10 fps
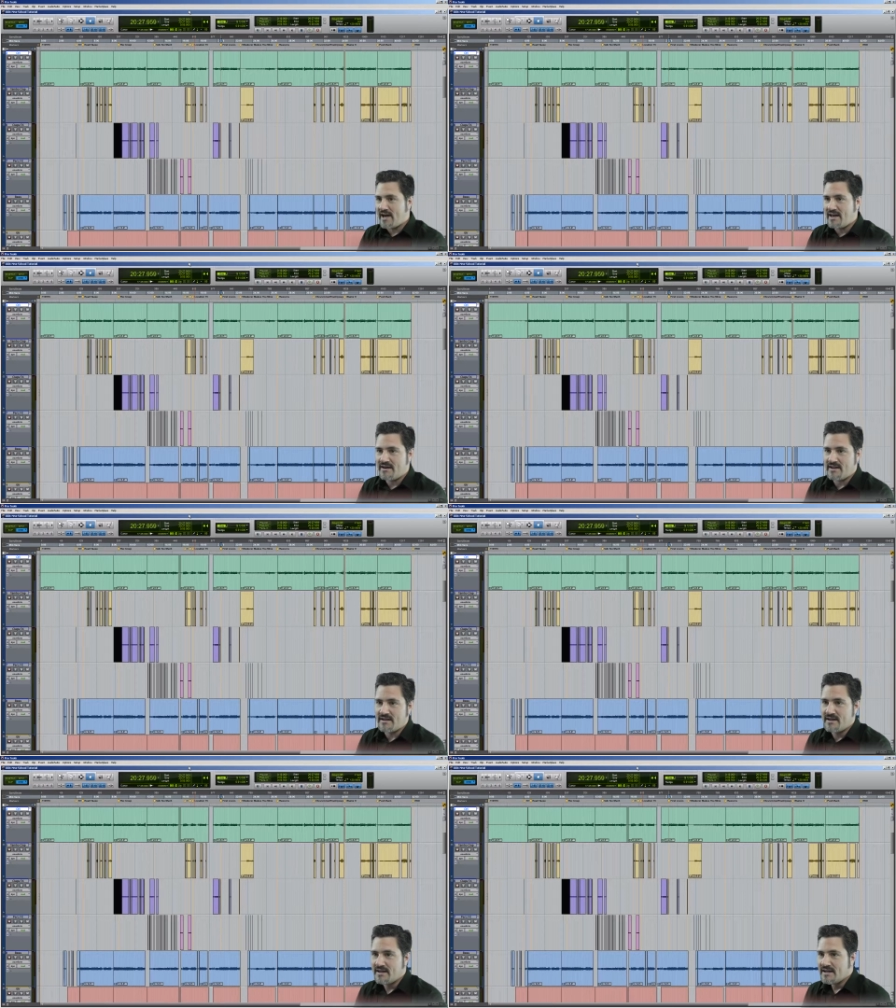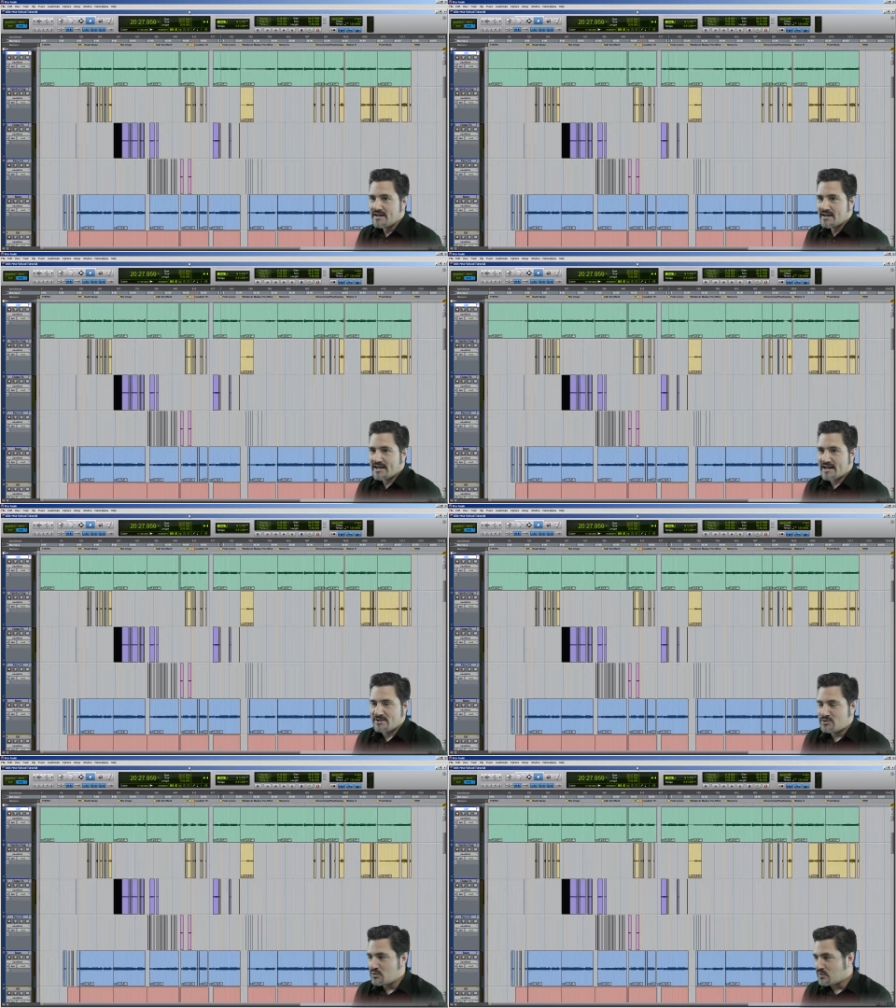editing uh,
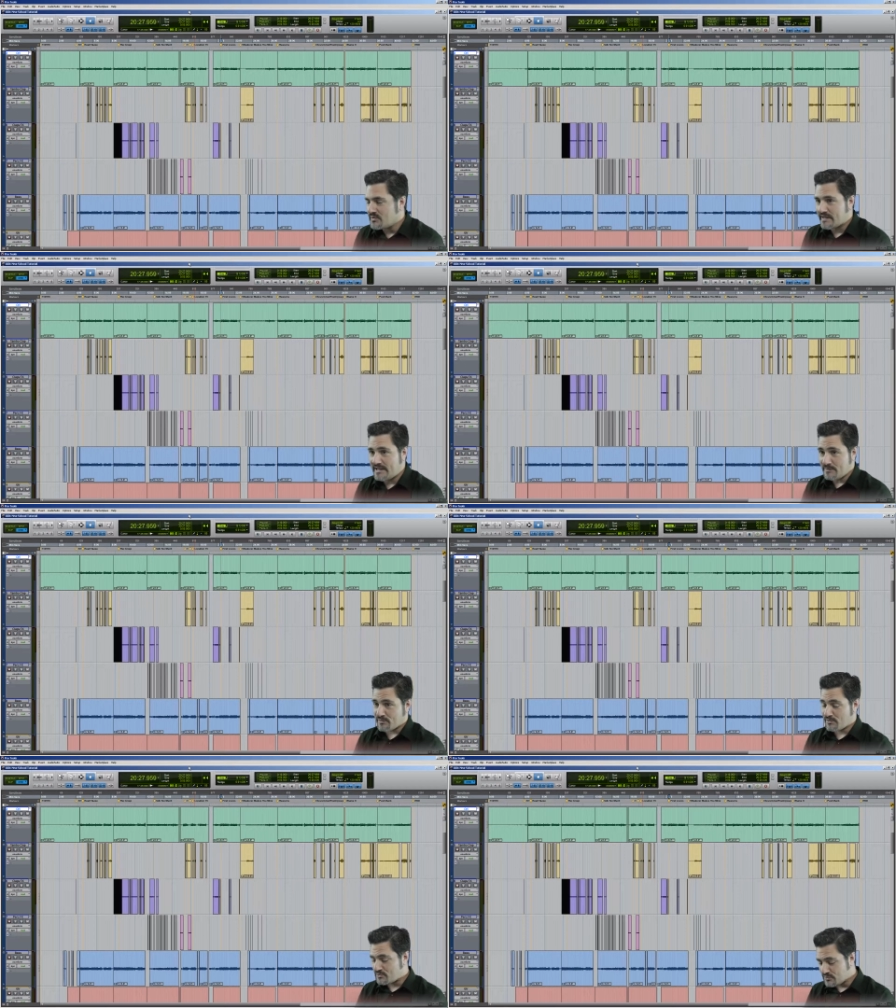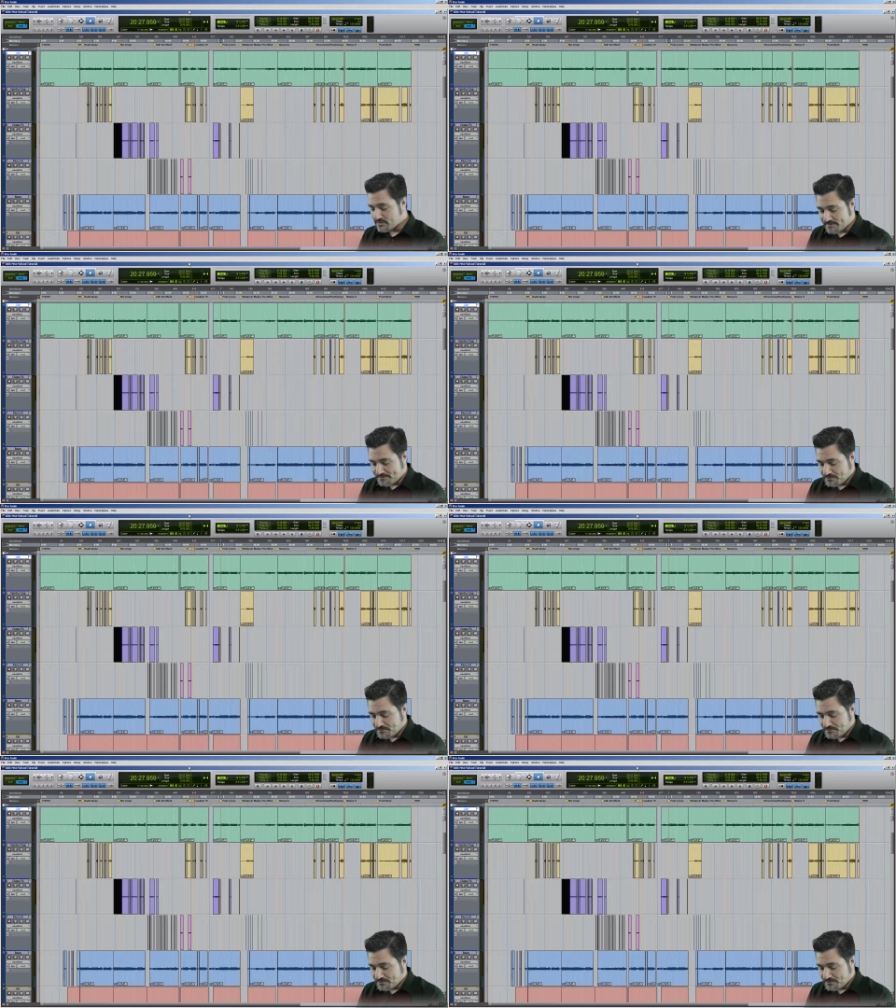tools in Pro Tools.